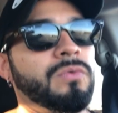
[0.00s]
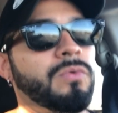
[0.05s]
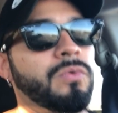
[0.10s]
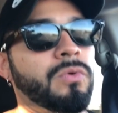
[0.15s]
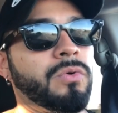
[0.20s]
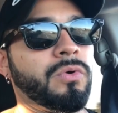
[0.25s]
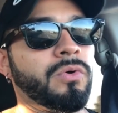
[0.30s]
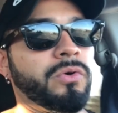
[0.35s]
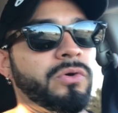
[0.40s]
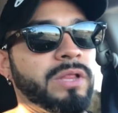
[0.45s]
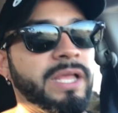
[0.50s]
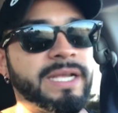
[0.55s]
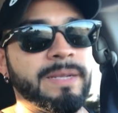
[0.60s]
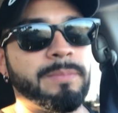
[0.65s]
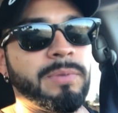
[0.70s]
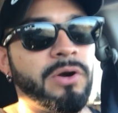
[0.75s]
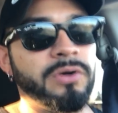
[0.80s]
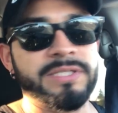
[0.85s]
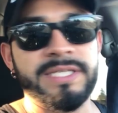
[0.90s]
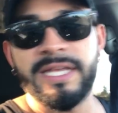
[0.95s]
or like
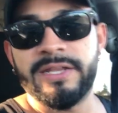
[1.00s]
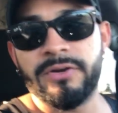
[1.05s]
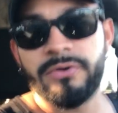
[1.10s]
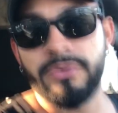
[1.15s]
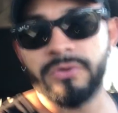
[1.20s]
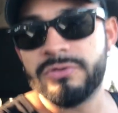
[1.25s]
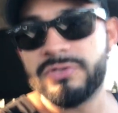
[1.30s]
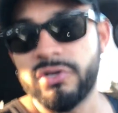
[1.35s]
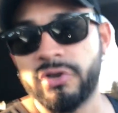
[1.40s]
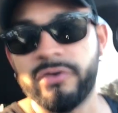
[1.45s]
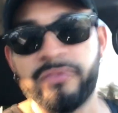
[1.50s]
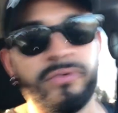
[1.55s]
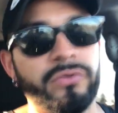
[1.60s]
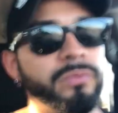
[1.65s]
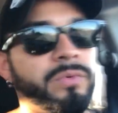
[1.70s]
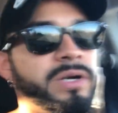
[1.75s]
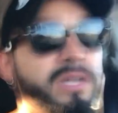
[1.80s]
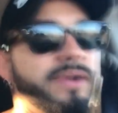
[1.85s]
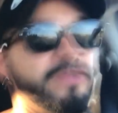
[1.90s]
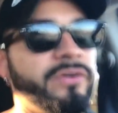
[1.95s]
a bartender or
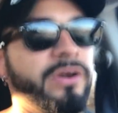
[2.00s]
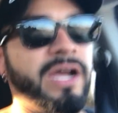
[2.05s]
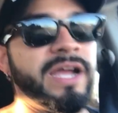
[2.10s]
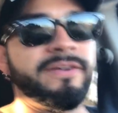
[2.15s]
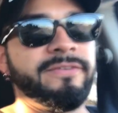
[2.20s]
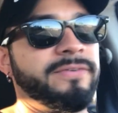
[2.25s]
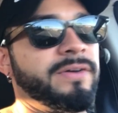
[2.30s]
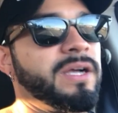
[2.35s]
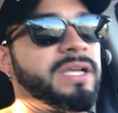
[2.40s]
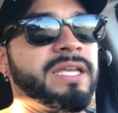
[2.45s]
server or whatever, I